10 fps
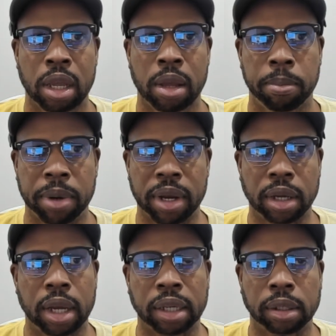
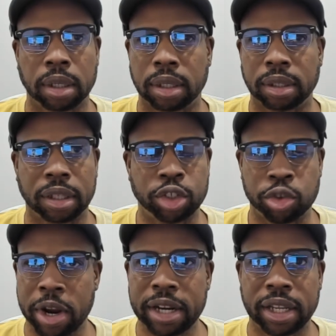But a
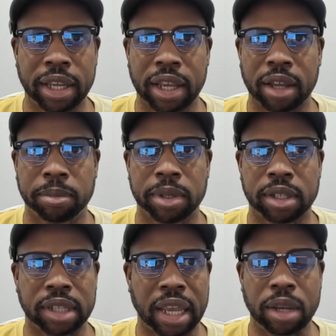training camp
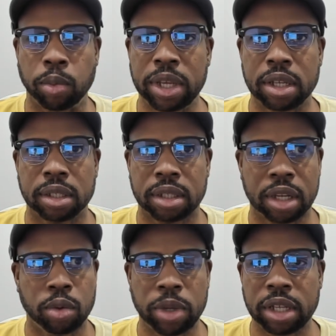is 8 weeks,
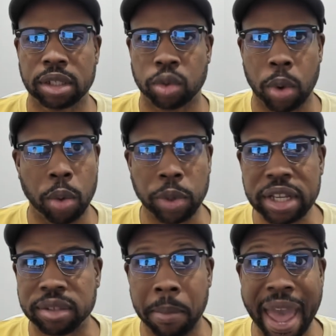10 weeks, 12
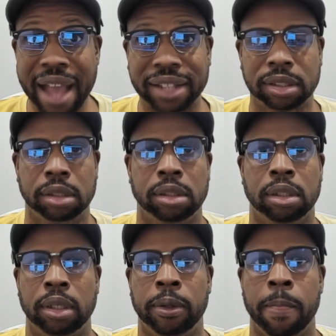weeks max.
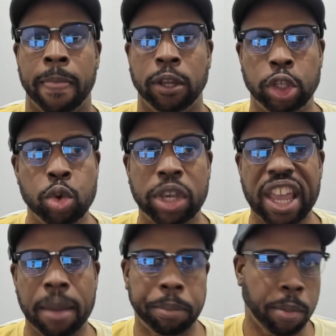You
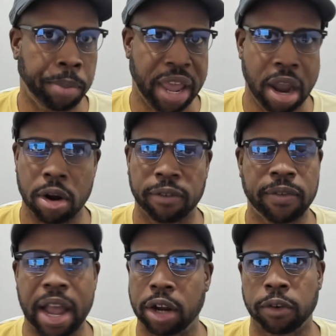can't prepare a
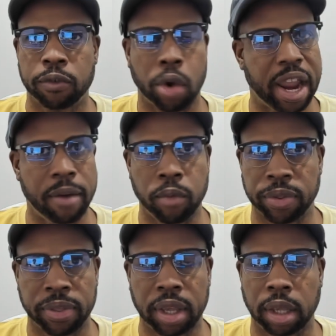fighter for
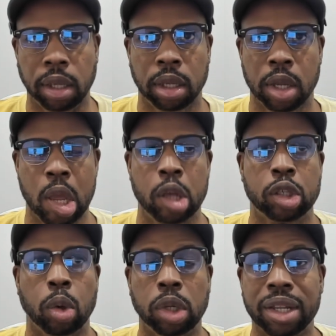everything.
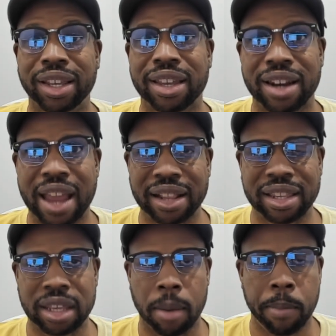So looking at
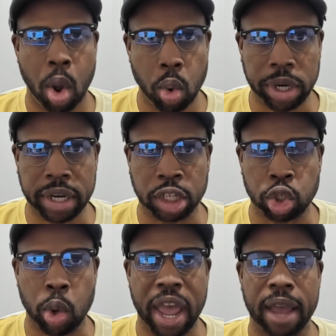the opponent that
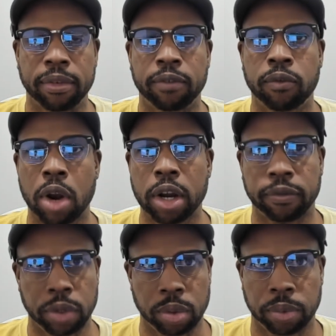you have in front of you,